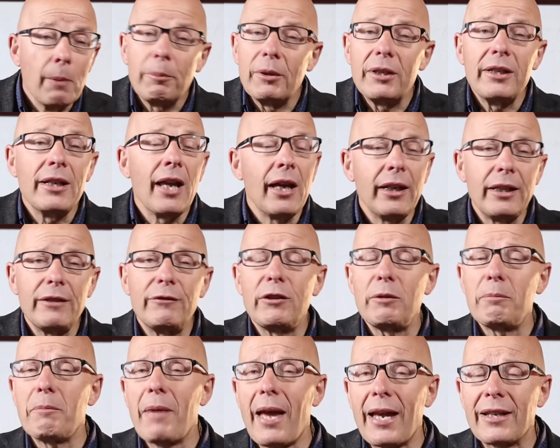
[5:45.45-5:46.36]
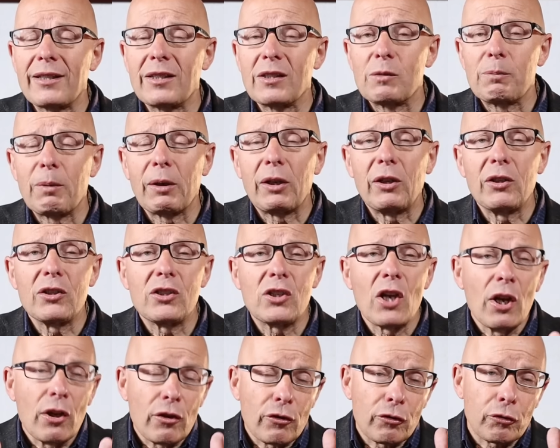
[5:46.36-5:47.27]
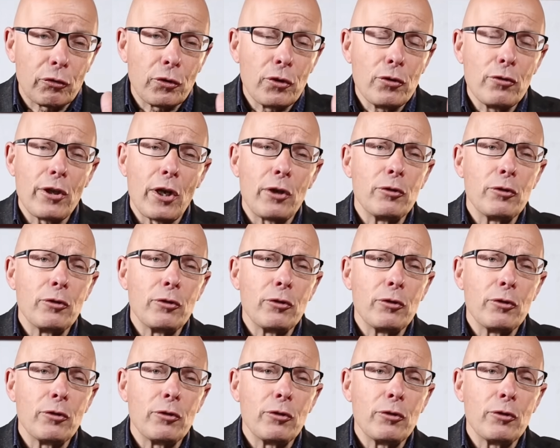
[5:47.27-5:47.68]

But none of it matters because through